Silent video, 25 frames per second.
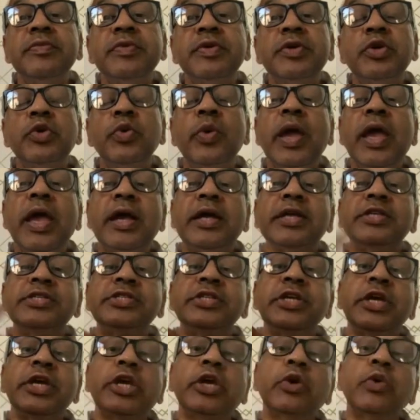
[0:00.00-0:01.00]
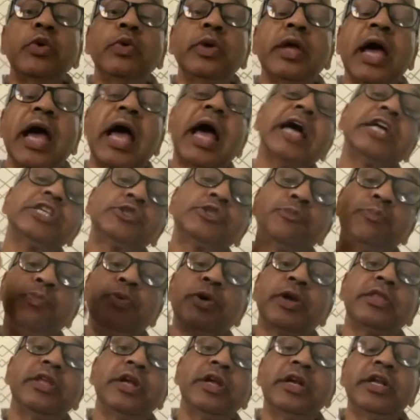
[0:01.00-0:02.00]
to execute as
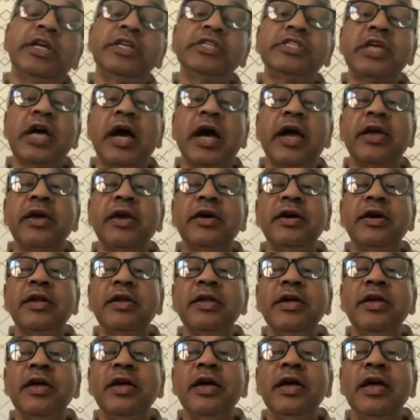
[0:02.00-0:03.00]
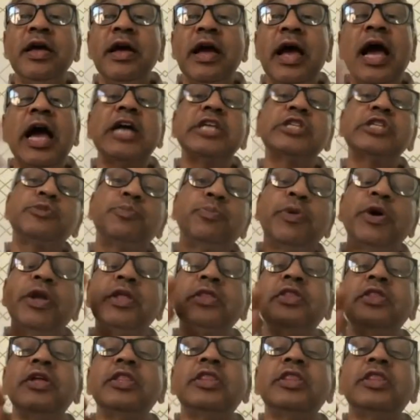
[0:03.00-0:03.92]
per the desire, as per the